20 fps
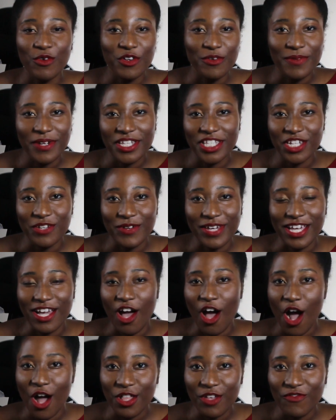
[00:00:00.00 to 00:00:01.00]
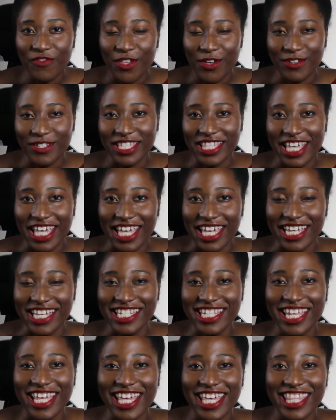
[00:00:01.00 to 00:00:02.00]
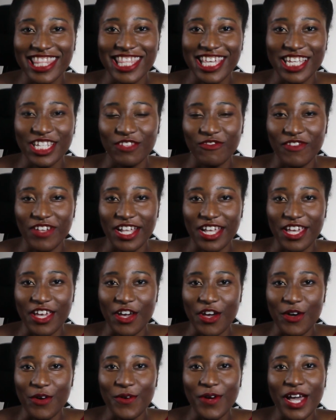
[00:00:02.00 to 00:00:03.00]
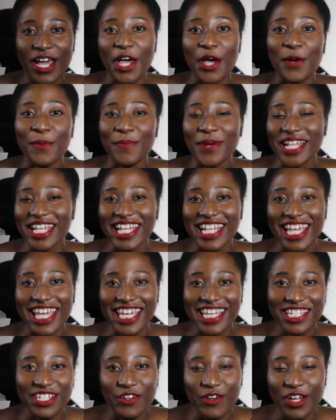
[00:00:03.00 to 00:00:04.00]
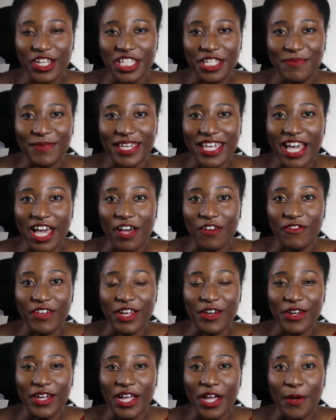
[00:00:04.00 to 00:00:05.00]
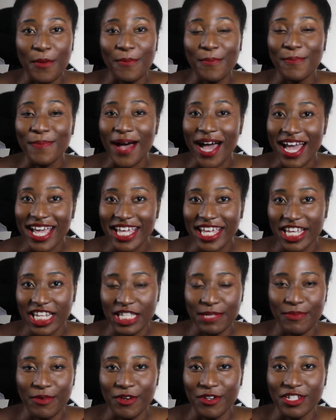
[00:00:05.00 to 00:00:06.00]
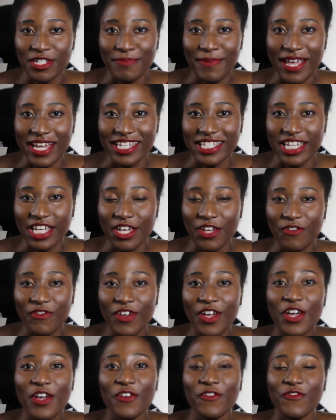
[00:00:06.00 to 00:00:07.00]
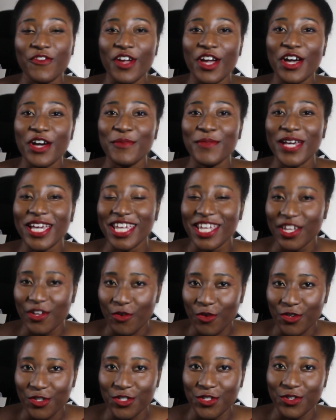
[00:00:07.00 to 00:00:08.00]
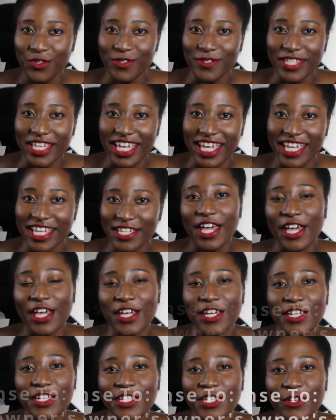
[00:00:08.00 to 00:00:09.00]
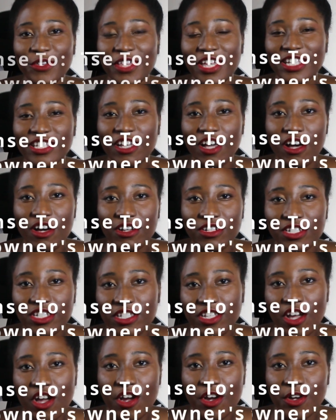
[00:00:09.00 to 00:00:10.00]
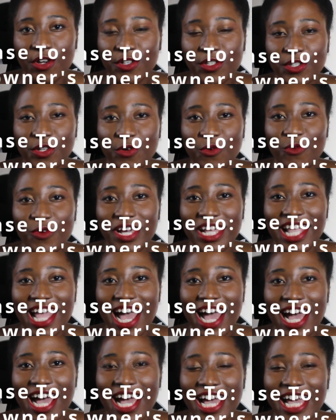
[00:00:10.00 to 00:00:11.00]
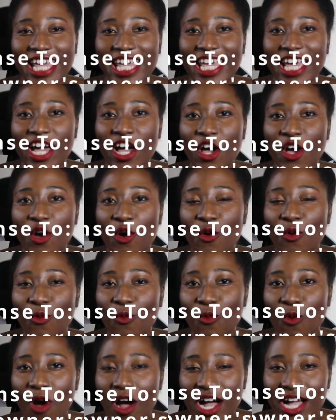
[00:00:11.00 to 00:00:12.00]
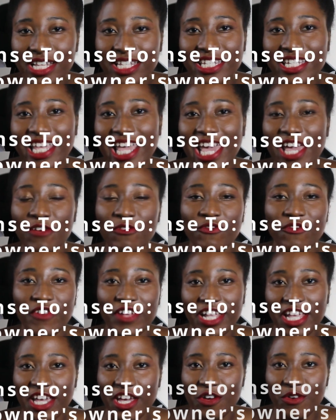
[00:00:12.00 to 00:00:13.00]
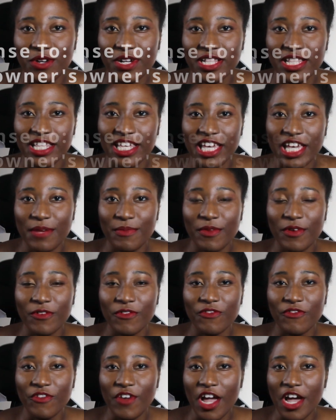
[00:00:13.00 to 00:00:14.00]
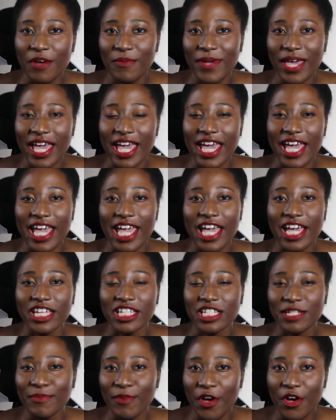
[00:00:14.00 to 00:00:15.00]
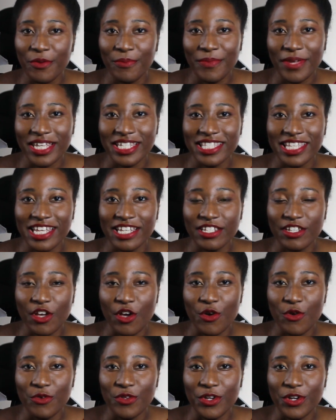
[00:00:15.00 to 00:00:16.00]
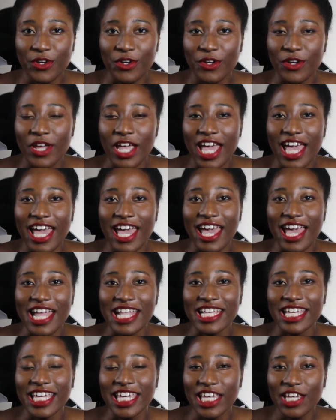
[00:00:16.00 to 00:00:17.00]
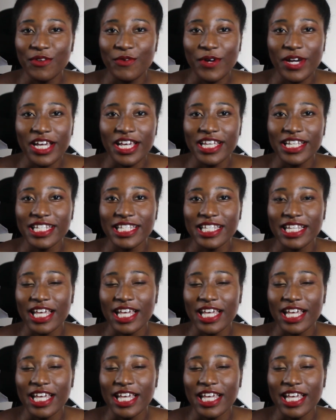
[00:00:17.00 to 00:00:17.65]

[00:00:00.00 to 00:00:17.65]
be doing all of those things in this video, but it is going to be a very biased perspective from yours truly. So this all starts when I watched a video clip from a small business owner, and he was